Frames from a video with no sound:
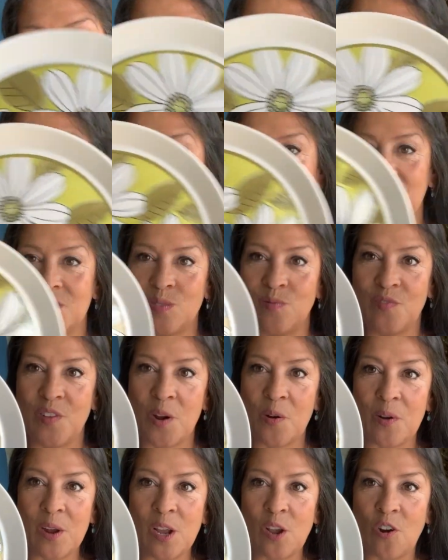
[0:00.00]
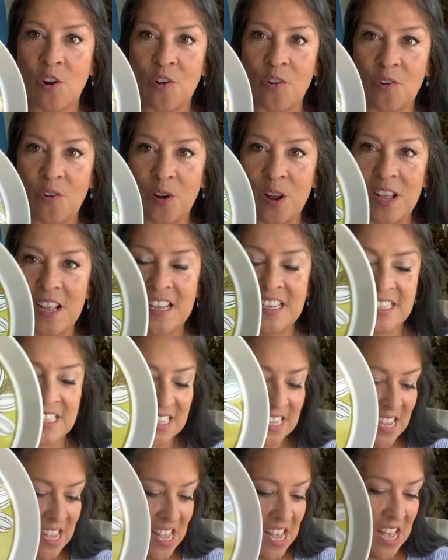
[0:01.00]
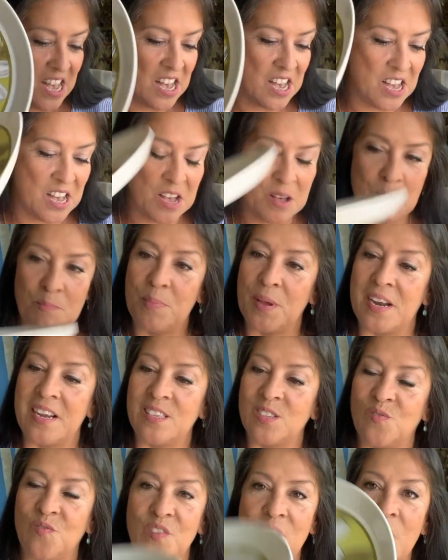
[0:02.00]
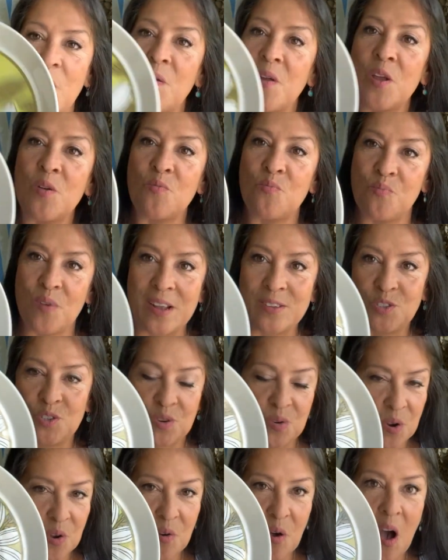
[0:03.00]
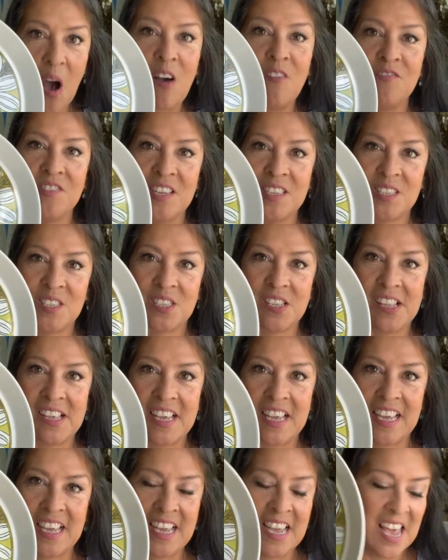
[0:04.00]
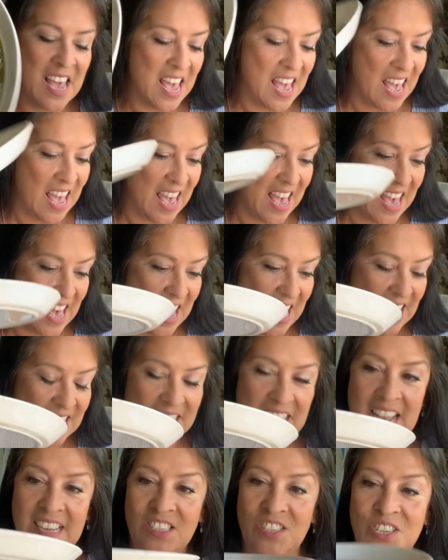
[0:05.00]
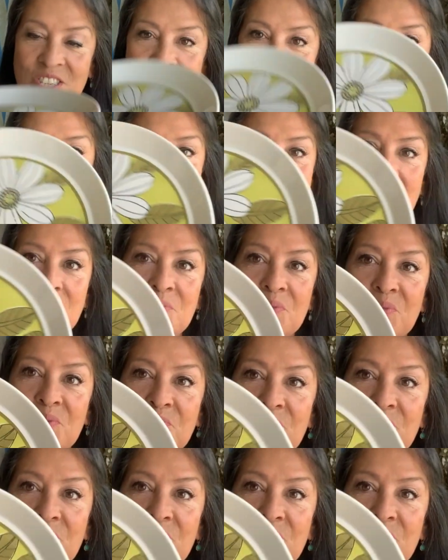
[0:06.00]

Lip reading: you know, it's very current, but it's very retro, obviously. And I just thought they were